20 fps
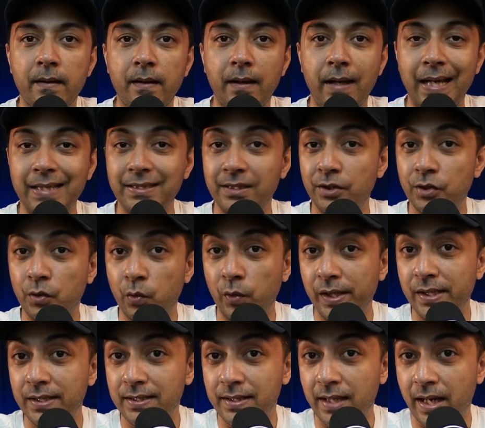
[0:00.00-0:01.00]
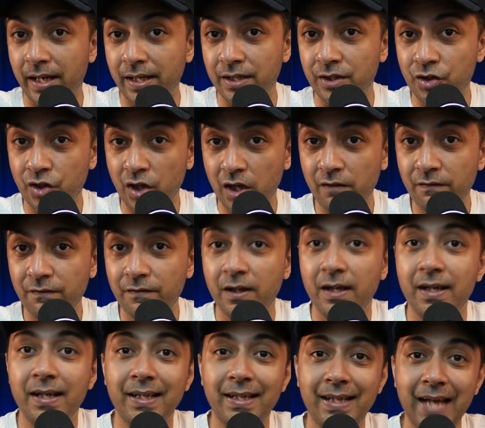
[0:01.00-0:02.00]
As the screen size shift,
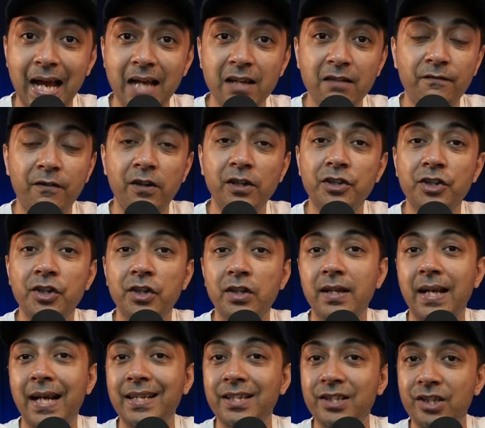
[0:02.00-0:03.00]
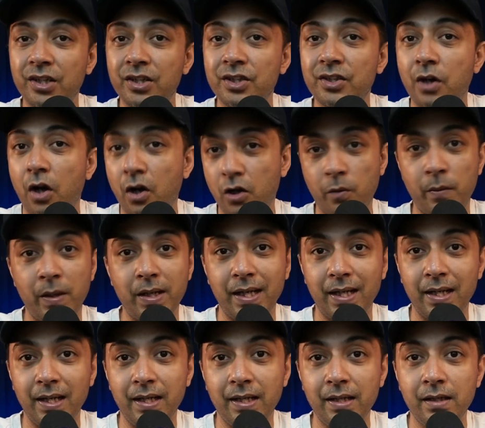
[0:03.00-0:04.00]
calc function adjusts
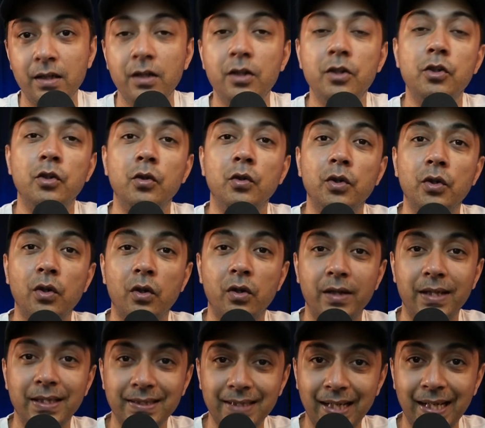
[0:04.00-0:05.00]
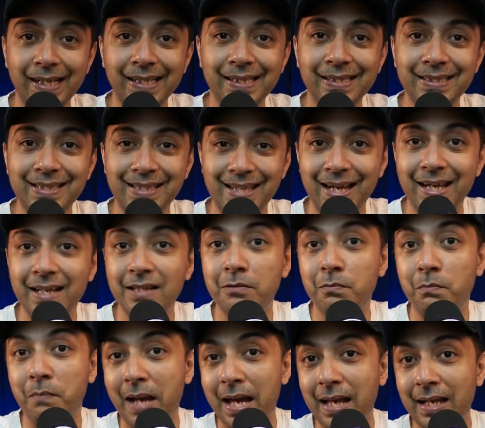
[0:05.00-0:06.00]
automatically so your design stays
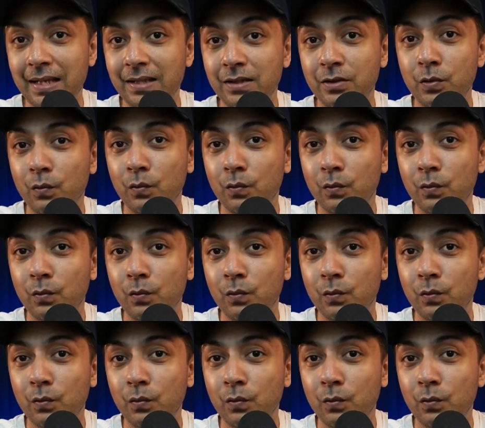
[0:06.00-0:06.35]
balanced